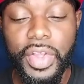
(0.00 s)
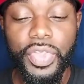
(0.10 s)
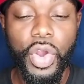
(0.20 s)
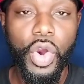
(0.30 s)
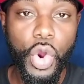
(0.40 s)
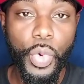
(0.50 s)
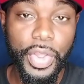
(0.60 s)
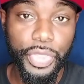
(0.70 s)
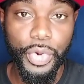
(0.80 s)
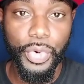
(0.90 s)
the whole
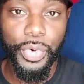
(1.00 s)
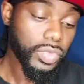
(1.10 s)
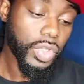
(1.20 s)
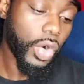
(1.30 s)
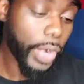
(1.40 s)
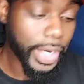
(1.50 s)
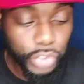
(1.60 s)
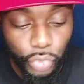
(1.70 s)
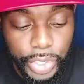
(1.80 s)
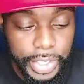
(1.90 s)
way through. All right,
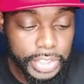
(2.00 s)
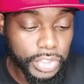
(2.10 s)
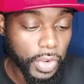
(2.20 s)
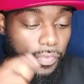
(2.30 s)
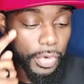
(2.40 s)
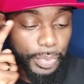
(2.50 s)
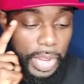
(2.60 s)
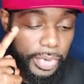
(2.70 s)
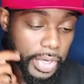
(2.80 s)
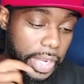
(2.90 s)
so reading this off of the
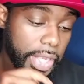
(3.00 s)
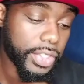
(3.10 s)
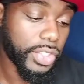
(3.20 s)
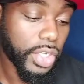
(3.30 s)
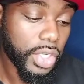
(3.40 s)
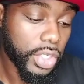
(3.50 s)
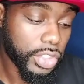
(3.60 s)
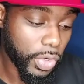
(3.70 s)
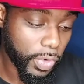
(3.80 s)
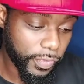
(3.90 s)
paper, guys.
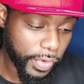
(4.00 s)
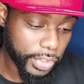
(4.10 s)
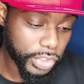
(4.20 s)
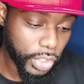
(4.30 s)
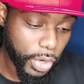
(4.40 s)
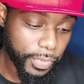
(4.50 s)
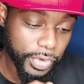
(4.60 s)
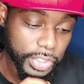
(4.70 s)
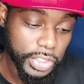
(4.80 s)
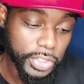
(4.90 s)
So first off,
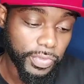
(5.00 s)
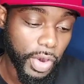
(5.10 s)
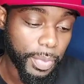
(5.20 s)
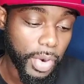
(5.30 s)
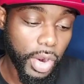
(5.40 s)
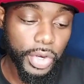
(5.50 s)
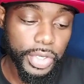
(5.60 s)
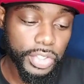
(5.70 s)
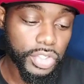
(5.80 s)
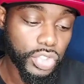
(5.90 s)
this is from
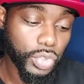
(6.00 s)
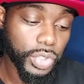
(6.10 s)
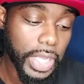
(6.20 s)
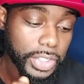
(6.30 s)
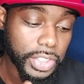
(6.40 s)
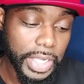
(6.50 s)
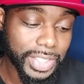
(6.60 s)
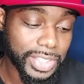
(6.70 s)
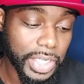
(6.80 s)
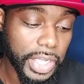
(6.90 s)
August
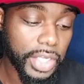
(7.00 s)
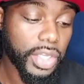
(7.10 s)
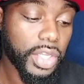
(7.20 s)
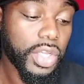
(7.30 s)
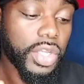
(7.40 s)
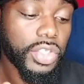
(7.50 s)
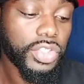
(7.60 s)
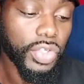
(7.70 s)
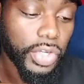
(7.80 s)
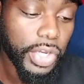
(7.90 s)
2018
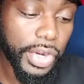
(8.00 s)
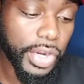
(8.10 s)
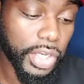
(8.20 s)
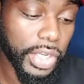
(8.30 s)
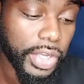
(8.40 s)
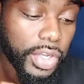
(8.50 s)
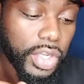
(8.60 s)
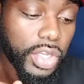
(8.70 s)
to currently